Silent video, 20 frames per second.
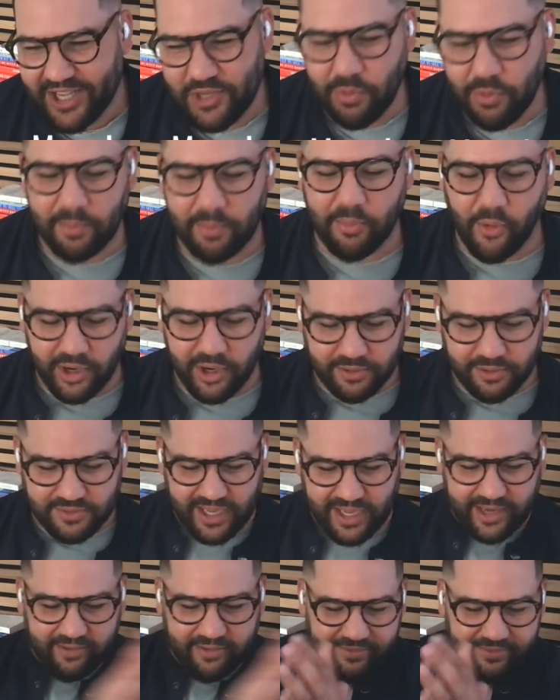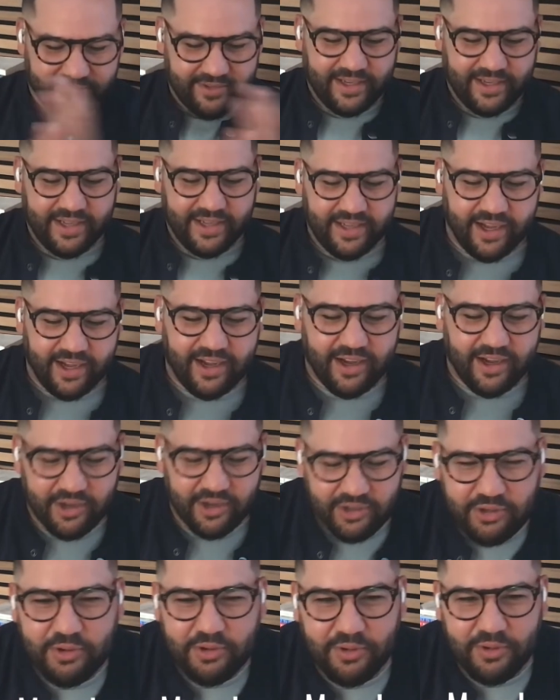weren't born and it's like a
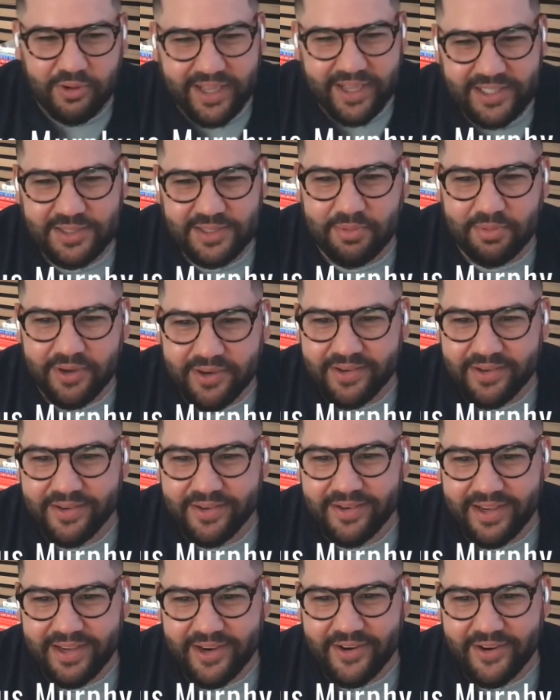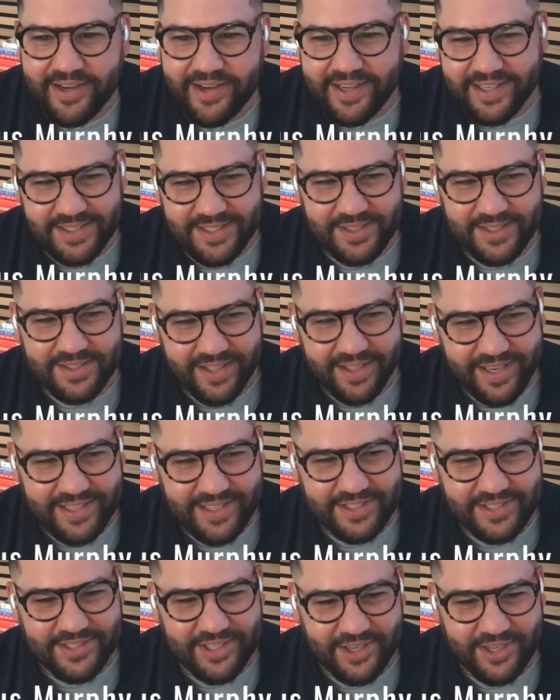Google expert. Here he is,
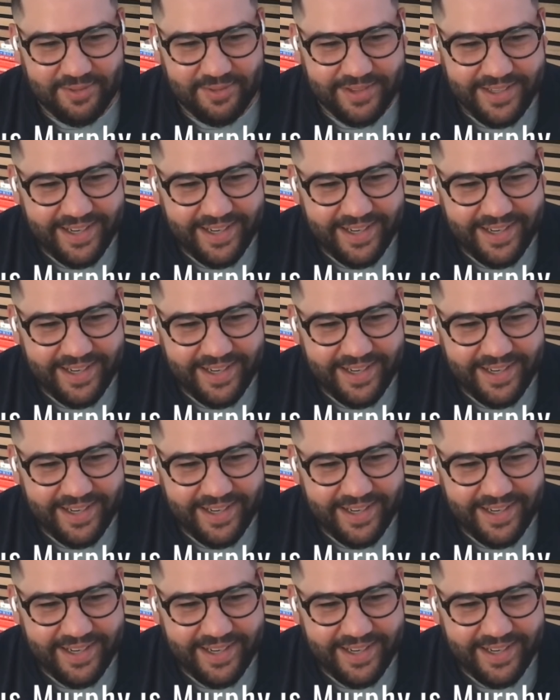ladies and gentlemen.